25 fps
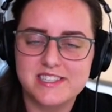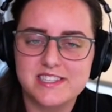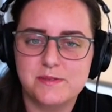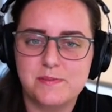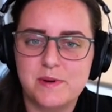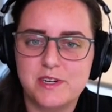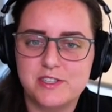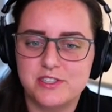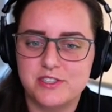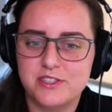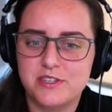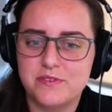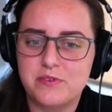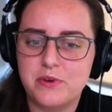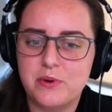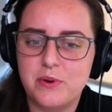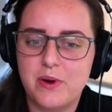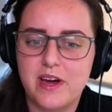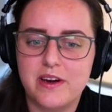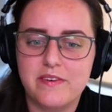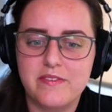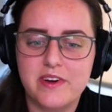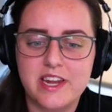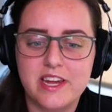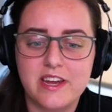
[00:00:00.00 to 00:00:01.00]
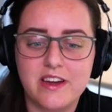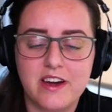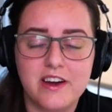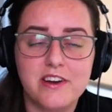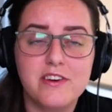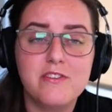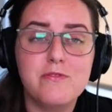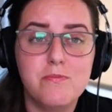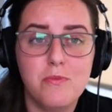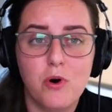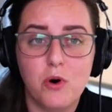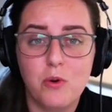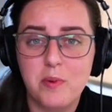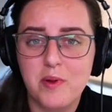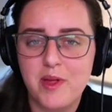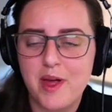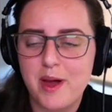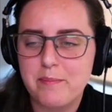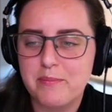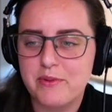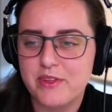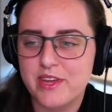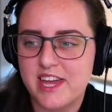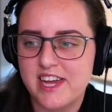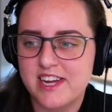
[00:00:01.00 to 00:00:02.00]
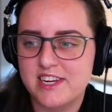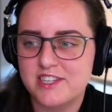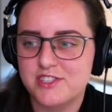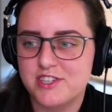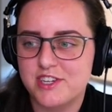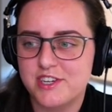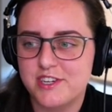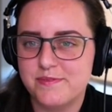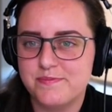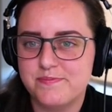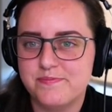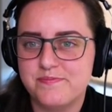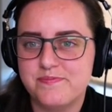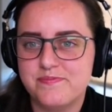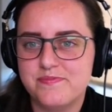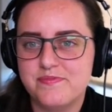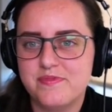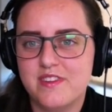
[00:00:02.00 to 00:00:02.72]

especially if you have any kind of mobile application.